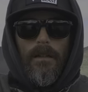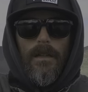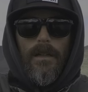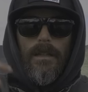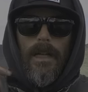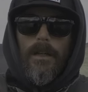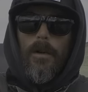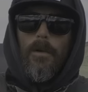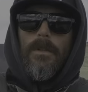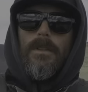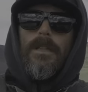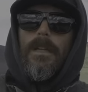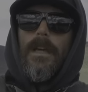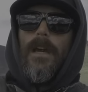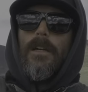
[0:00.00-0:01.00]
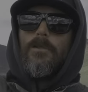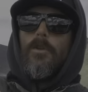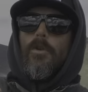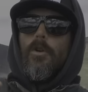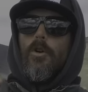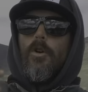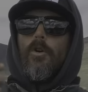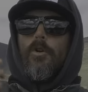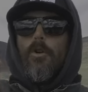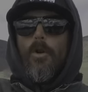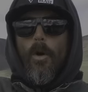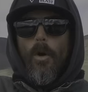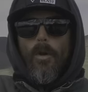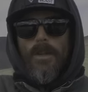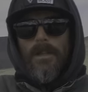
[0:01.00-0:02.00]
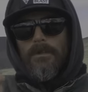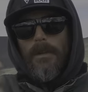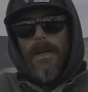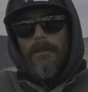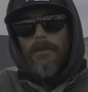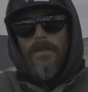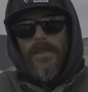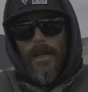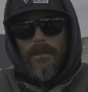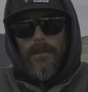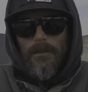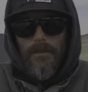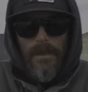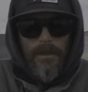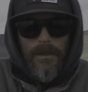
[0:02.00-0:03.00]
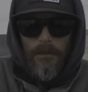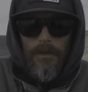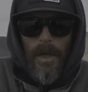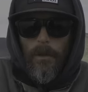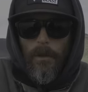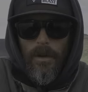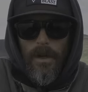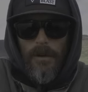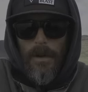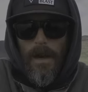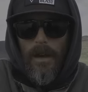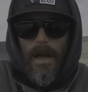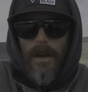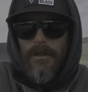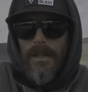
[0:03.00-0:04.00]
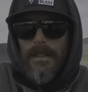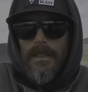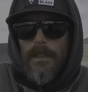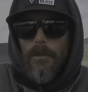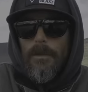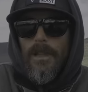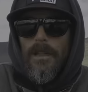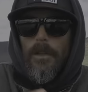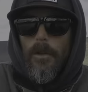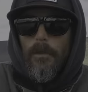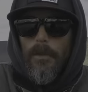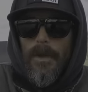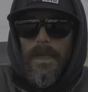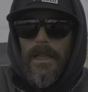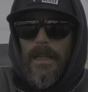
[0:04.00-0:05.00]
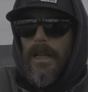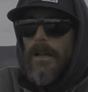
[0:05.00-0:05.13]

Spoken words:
Because I know what the actual goal is, my objective is. I'm not worried about having to deal with a little pin.